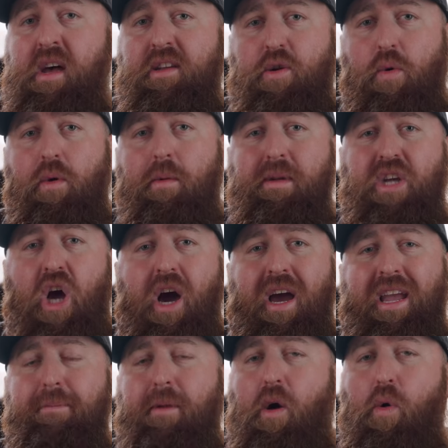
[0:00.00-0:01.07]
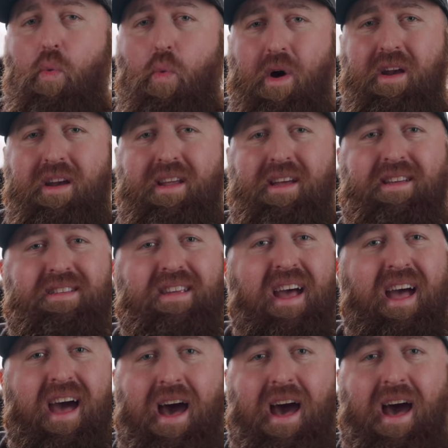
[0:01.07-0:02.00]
So we're going to be talking about what it is,